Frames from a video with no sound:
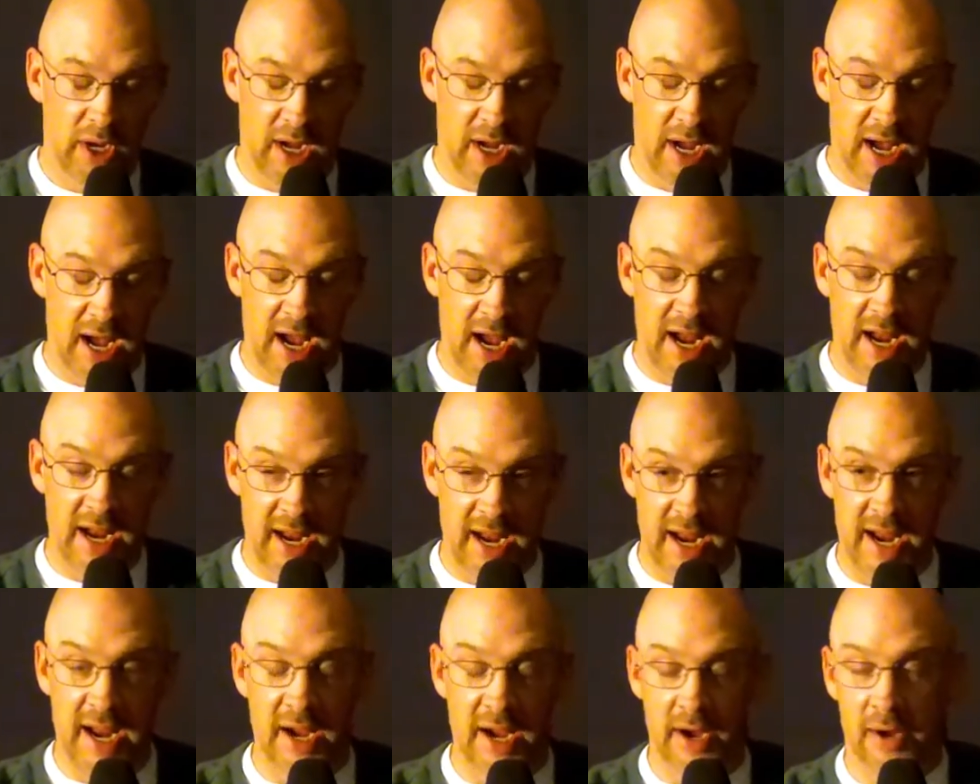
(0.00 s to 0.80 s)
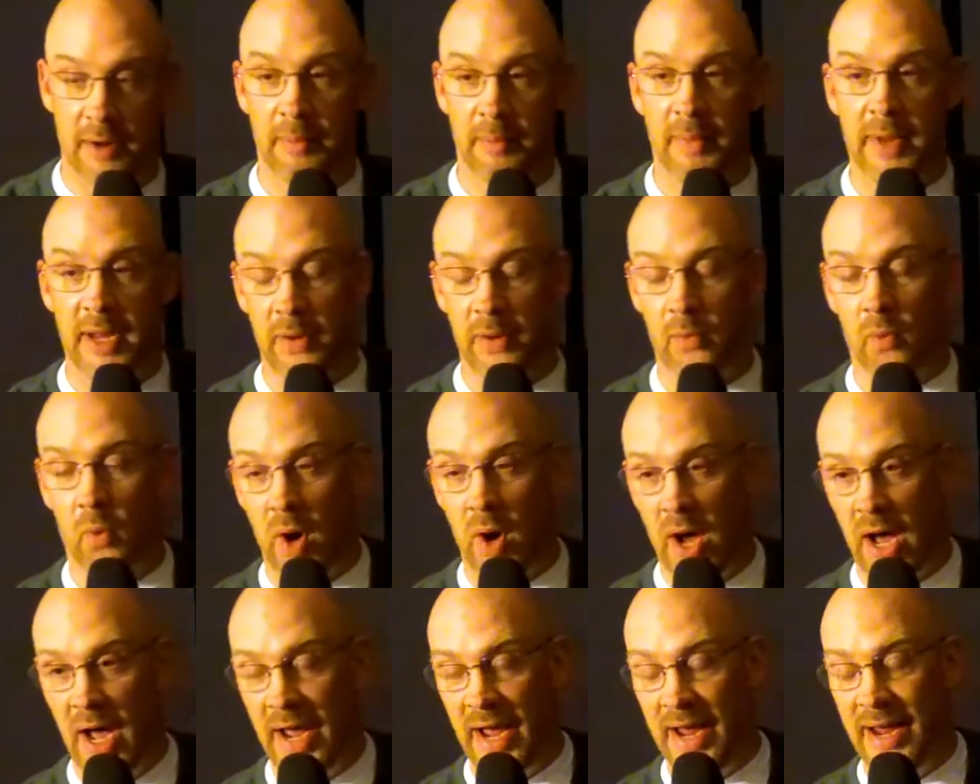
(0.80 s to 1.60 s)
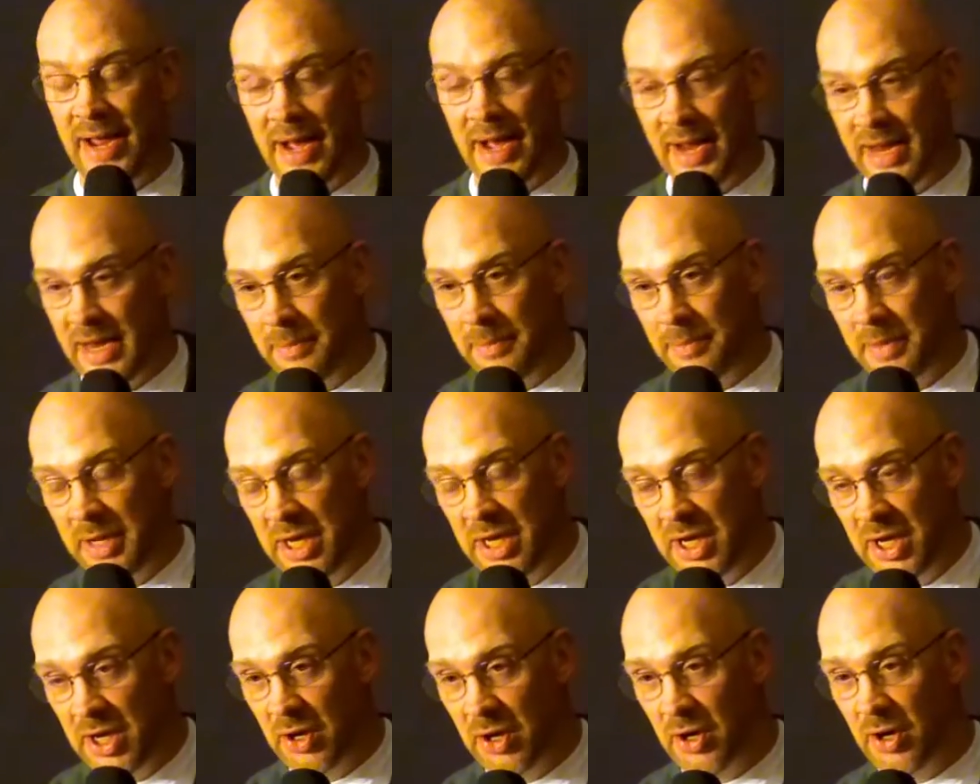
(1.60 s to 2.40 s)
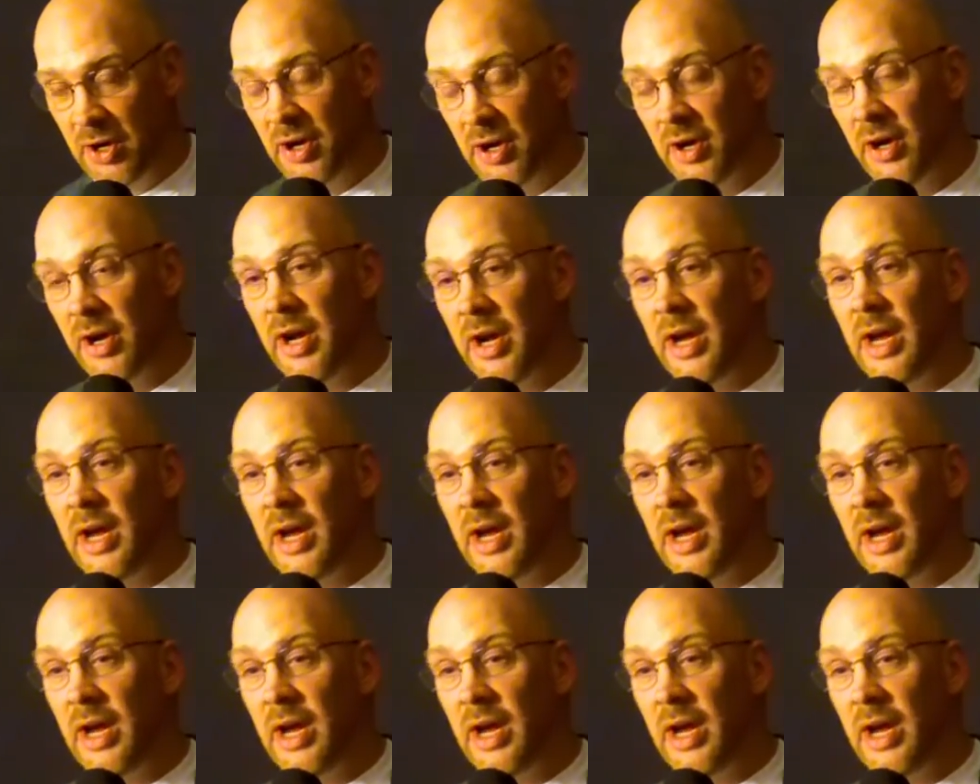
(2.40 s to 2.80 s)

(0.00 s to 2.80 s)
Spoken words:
I am and why I am here.